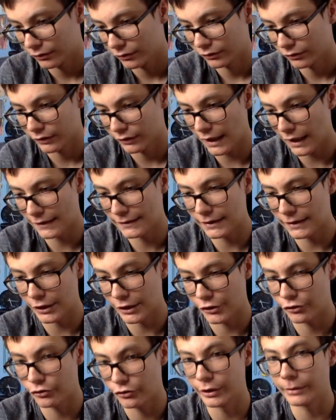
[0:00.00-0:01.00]
Last
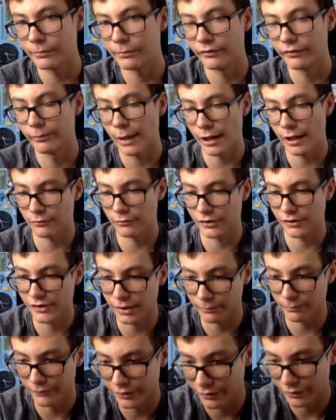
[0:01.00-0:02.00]
night's dream of mine was
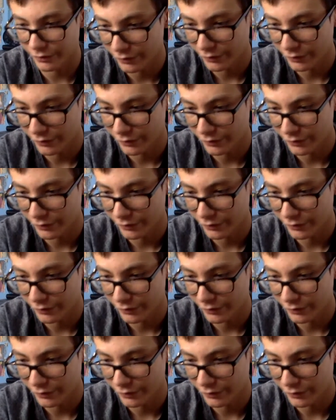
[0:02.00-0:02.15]
something,